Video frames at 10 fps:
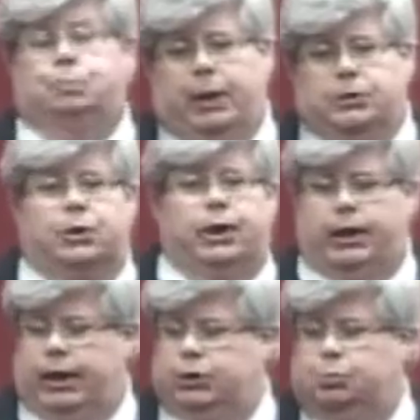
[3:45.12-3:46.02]
especially in
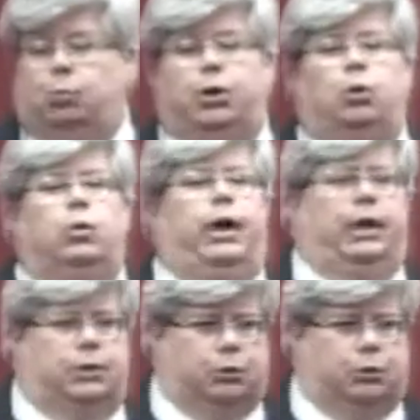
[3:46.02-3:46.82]
an age when we don't get